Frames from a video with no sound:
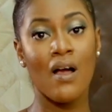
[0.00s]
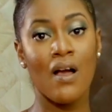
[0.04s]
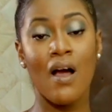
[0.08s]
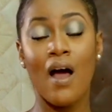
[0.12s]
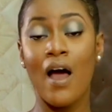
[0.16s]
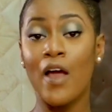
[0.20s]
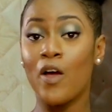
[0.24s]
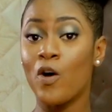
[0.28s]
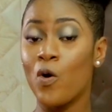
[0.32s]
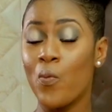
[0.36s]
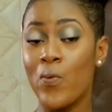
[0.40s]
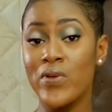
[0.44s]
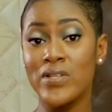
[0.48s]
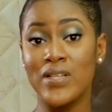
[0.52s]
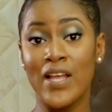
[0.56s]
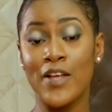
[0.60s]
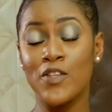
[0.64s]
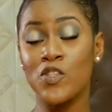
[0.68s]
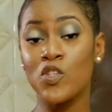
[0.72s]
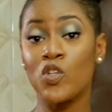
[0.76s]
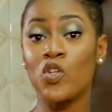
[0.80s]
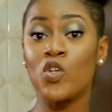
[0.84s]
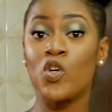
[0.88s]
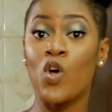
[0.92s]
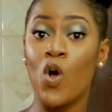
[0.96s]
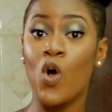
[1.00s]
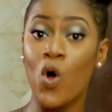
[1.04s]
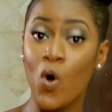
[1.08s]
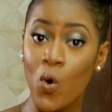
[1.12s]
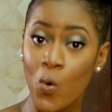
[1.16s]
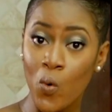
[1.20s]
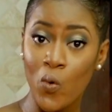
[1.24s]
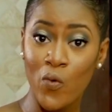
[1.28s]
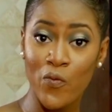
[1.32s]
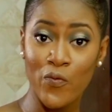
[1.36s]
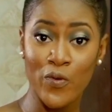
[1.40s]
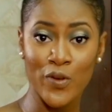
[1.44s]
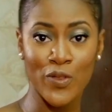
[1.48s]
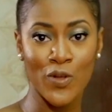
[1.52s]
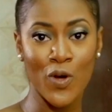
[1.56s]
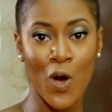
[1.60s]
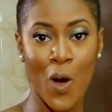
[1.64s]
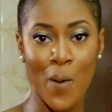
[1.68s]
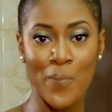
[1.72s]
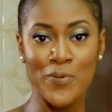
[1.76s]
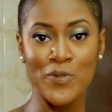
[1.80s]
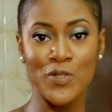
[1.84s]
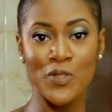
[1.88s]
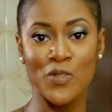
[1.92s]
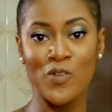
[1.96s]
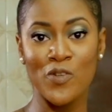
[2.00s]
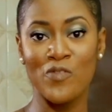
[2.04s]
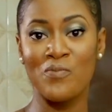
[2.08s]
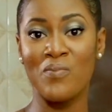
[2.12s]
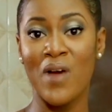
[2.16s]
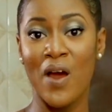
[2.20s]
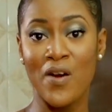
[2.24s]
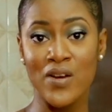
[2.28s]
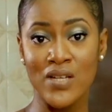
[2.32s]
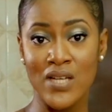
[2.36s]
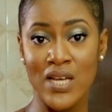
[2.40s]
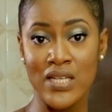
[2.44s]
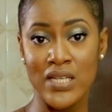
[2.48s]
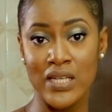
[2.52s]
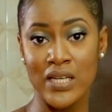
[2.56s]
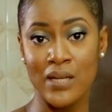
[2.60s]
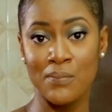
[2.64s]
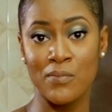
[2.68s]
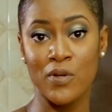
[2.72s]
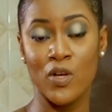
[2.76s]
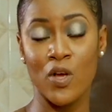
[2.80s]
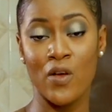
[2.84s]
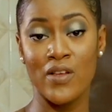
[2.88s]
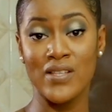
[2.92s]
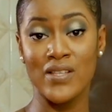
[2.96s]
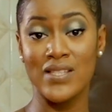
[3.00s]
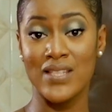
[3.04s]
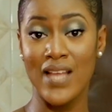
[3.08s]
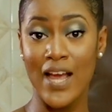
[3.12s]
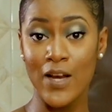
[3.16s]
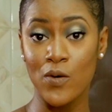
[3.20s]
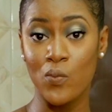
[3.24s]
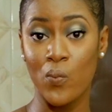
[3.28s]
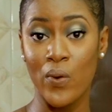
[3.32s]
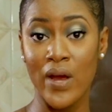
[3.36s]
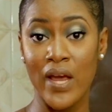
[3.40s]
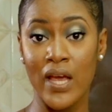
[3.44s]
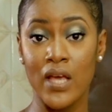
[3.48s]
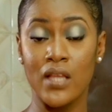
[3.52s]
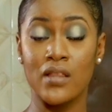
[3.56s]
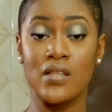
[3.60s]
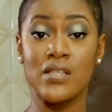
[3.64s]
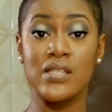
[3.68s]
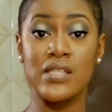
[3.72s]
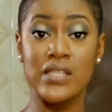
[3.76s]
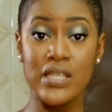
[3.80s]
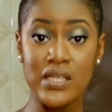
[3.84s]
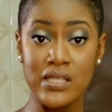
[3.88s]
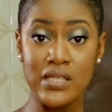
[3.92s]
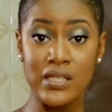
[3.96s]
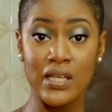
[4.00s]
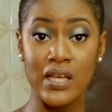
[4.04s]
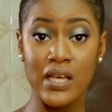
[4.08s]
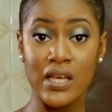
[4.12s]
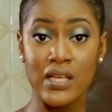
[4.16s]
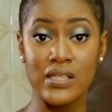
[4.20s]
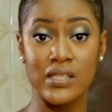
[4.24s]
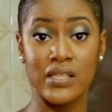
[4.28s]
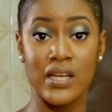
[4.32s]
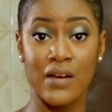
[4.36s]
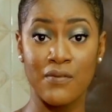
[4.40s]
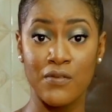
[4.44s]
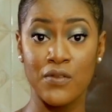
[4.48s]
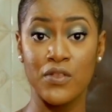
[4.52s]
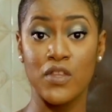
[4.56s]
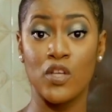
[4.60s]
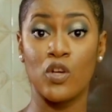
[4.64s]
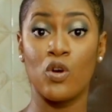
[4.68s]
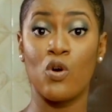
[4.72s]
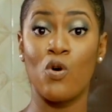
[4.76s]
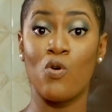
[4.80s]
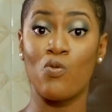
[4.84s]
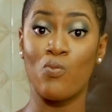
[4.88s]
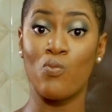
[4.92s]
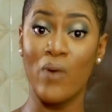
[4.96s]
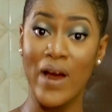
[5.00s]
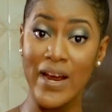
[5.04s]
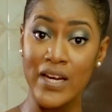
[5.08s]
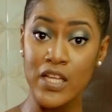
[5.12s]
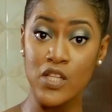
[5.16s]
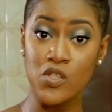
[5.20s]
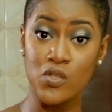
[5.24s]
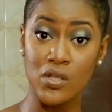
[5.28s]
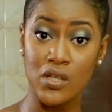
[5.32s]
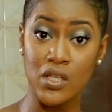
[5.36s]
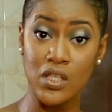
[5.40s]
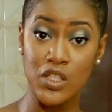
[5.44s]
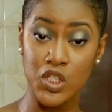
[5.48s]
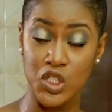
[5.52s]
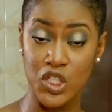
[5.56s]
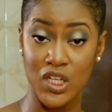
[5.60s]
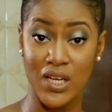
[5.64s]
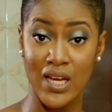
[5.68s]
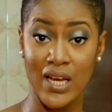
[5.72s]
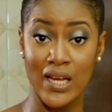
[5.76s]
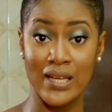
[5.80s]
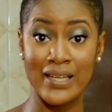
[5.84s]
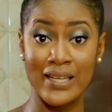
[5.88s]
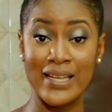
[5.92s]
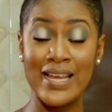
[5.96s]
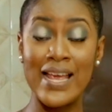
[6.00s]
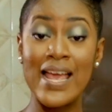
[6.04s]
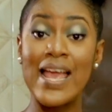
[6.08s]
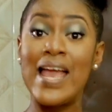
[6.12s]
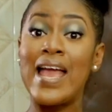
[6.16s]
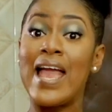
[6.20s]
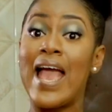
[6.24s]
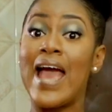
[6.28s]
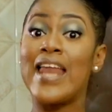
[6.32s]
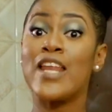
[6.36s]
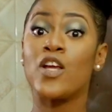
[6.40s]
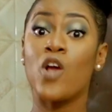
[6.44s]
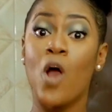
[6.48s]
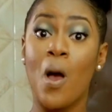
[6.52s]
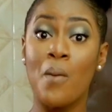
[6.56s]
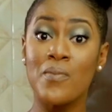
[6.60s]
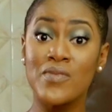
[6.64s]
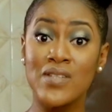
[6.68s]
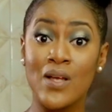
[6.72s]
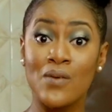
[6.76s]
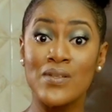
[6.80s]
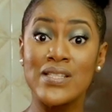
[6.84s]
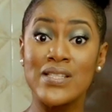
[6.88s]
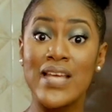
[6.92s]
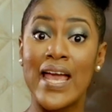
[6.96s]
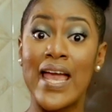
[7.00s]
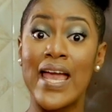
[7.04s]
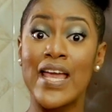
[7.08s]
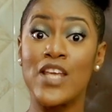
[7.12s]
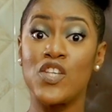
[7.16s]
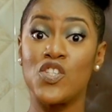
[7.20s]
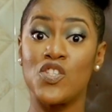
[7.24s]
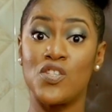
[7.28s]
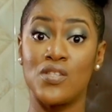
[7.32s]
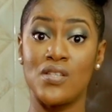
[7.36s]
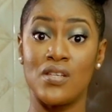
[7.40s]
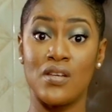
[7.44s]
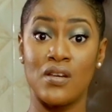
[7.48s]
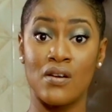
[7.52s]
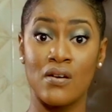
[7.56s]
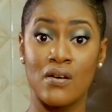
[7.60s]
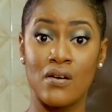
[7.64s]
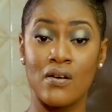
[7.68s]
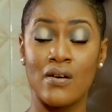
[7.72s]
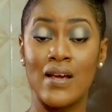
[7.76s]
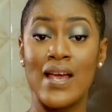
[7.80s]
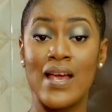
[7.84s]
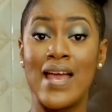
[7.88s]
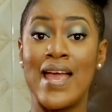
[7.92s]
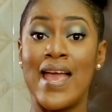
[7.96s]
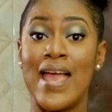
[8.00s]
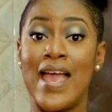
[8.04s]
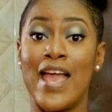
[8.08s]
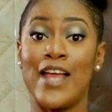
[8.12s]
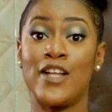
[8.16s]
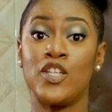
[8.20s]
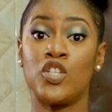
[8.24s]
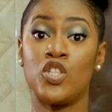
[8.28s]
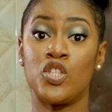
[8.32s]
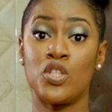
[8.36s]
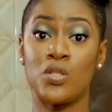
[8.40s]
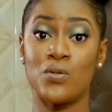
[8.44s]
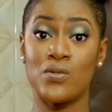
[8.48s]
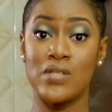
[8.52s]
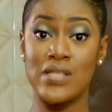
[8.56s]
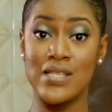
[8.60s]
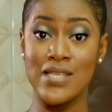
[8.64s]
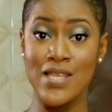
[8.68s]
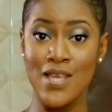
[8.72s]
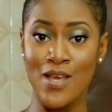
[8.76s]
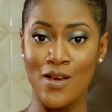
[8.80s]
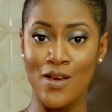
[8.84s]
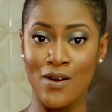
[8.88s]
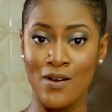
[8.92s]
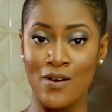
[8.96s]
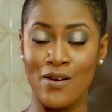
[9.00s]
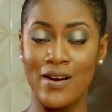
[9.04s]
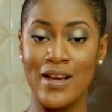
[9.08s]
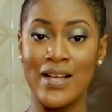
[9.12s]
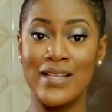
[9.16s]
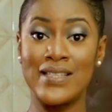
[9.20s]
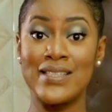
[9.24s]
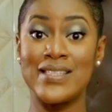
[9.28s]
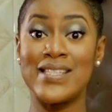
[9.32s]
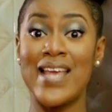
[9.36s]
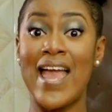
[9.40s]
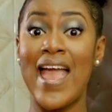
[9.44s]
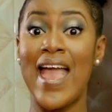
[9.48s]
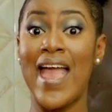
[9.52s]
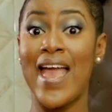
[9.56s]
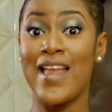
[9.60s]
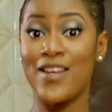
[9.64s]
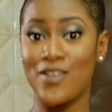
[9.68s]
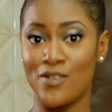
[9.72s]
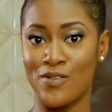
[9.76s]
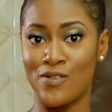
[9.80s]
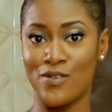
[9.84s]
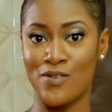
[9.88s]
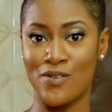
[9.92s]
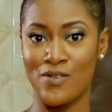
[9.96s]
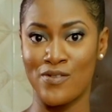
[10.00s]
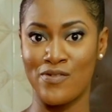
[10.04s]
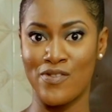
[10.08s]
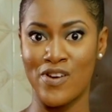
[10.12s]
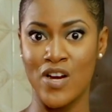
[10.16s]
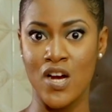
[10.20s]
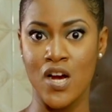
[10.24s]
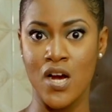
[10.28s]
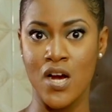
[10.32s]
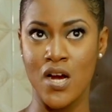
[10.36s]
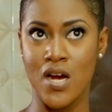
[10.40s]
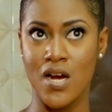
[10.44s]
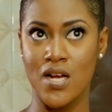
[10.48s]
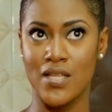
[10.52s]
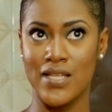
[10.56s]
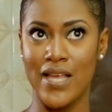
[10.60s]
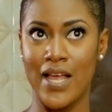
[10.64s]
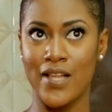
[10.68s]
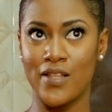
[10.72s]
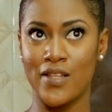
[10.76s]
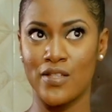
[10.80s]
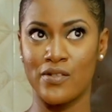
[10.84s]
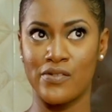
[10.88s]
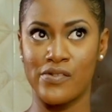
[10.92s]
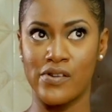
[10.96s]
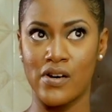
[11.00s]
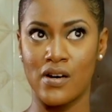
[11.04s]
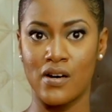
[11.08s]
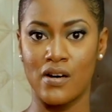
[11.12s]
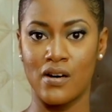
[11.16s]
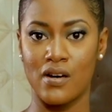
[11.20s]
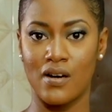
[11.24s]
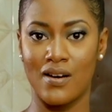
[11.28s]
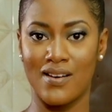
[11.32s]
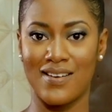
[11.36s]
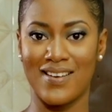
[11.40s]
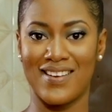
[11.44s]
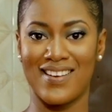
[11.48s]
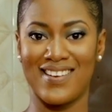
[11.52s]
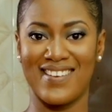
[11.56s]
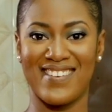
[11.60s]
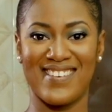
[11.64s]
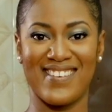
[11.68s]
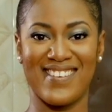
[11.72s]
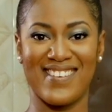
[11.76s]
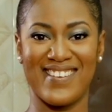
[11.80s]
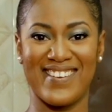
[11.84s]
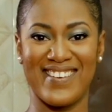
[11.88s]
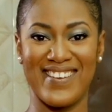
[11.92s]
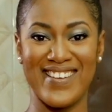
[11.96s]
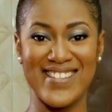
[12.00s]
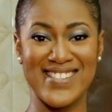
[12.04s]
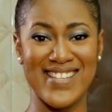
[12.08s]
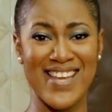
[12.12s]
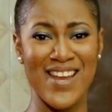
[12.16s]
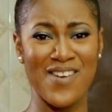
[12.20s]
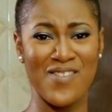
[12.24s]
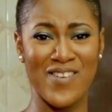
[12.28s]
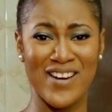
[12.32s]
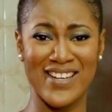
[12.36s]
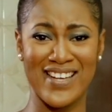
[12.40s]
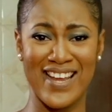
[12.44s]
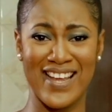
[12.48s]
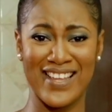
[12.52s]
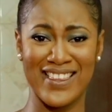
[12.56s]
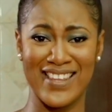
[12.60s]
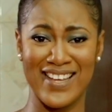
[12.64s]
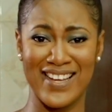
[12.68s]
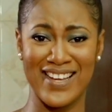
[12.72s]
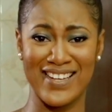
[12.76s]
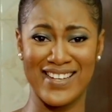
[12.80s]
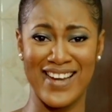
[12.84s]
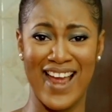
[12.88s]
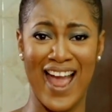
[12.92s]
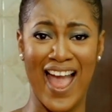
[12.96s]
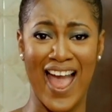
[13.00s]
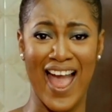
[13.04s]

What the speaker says: I always like to go for the option of marinating it because that way the seasonings and everything go right into the chicken and it comes out tastier and juicier and tenderer. Tenderer. You say a word like that?